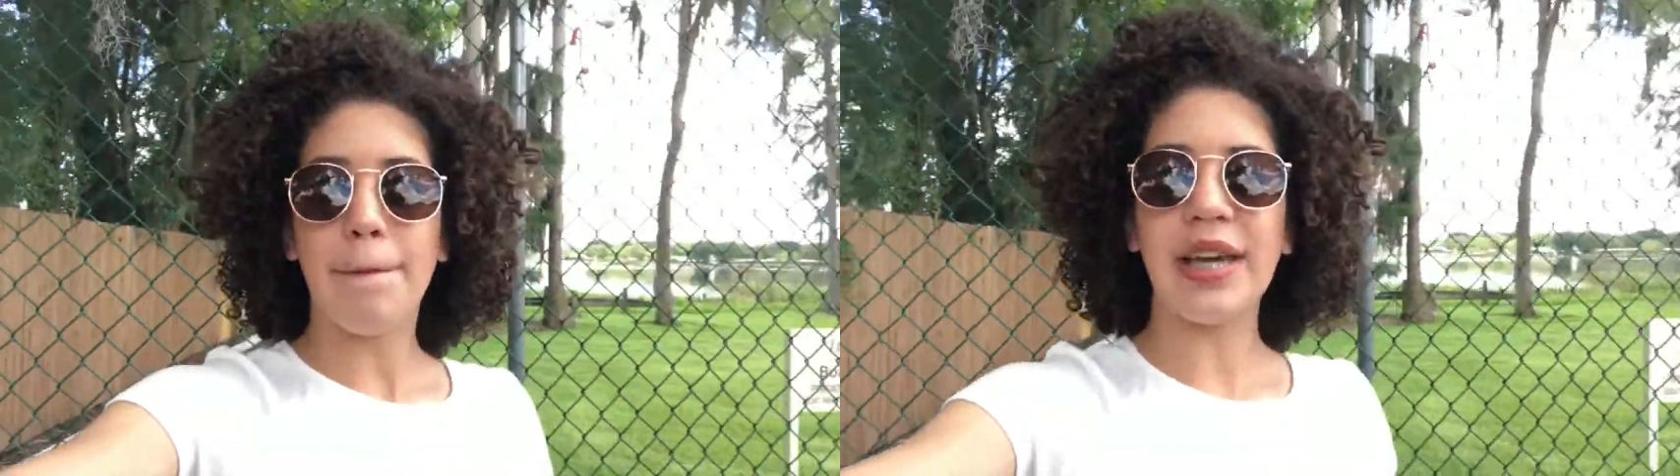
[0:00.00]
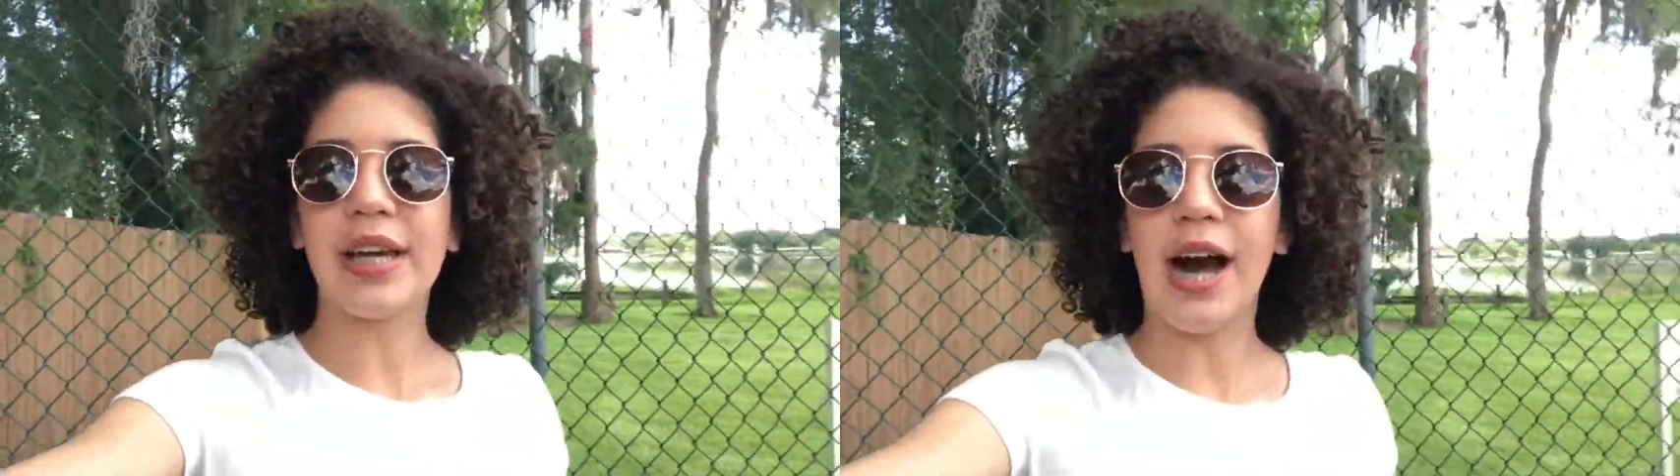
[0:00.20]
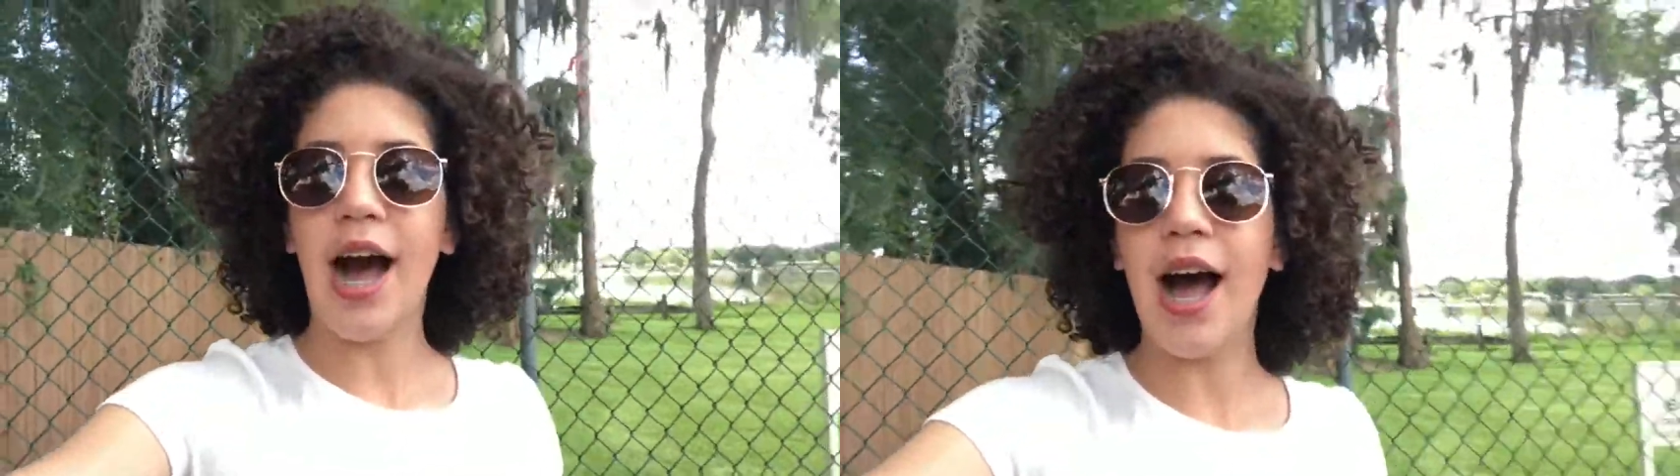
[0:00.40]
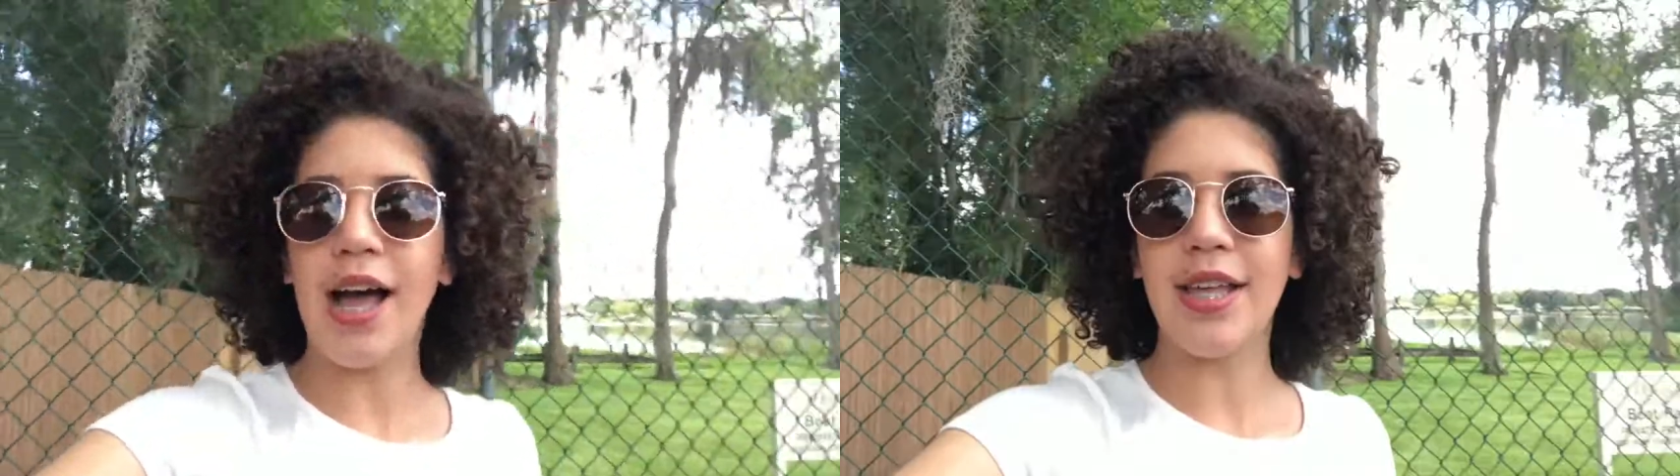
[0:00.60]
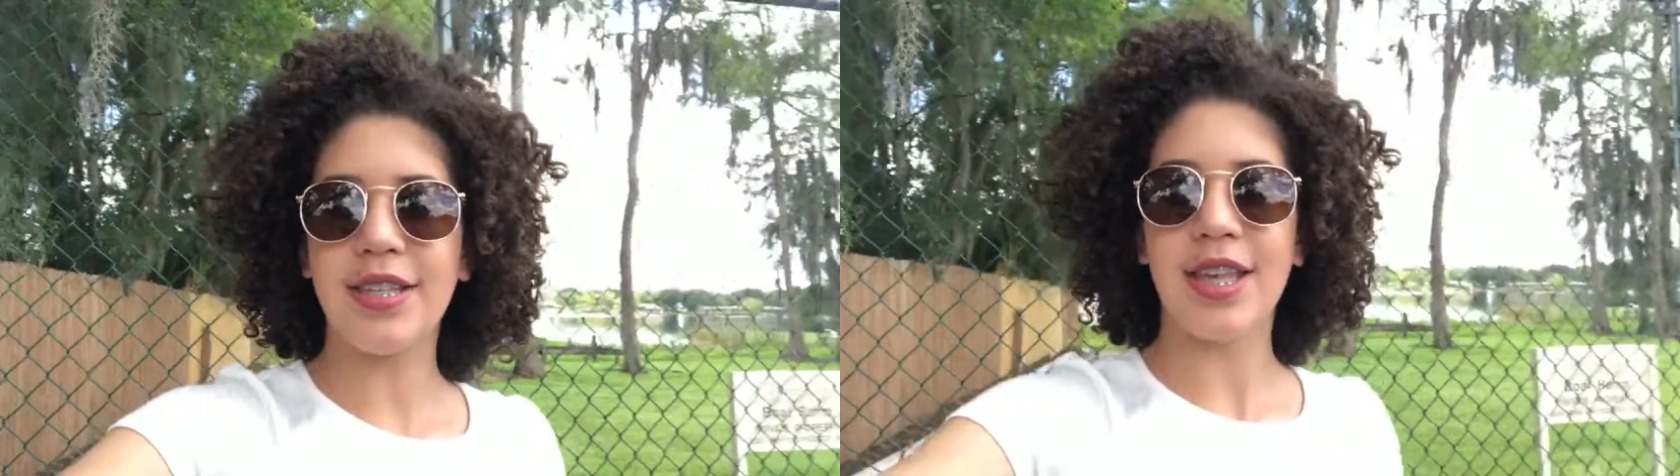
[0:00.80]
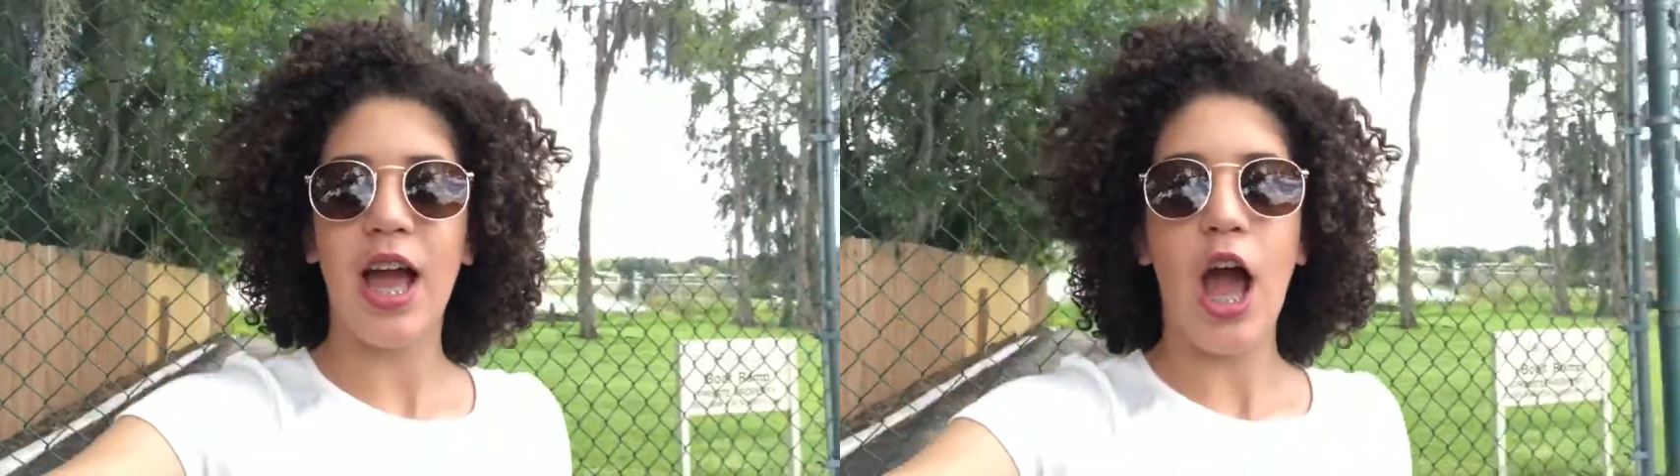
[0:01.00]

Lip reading: because